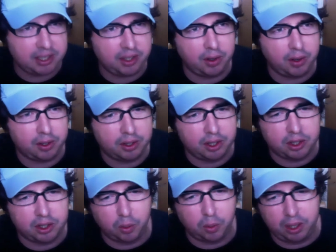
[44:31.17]
there's the
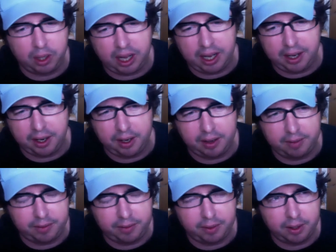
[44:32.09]
storyline
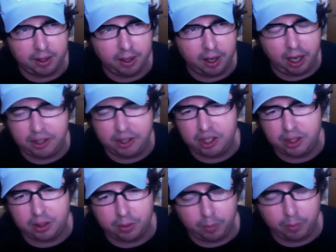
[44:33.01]
of.
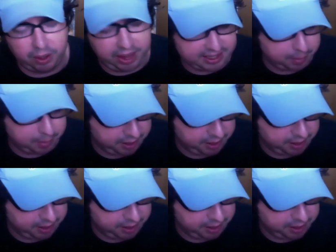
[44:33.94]
Well, that's going to be